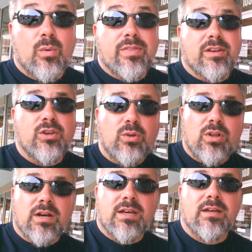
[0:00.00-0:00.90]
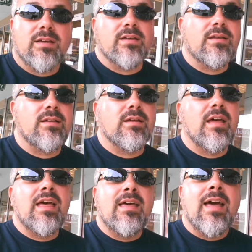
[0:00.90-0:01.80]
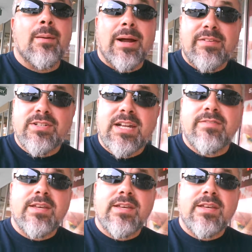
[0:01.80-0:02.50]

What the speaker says: with a new look. I might even shave